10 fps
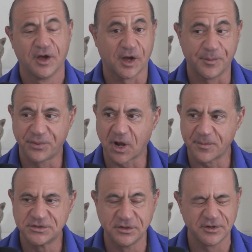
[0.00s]
I
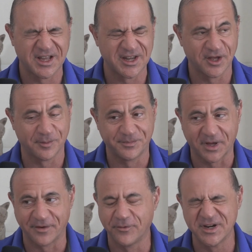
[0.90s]
promise you, they're going to help
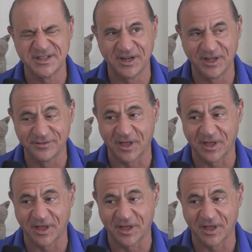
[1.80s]
uh, force you to give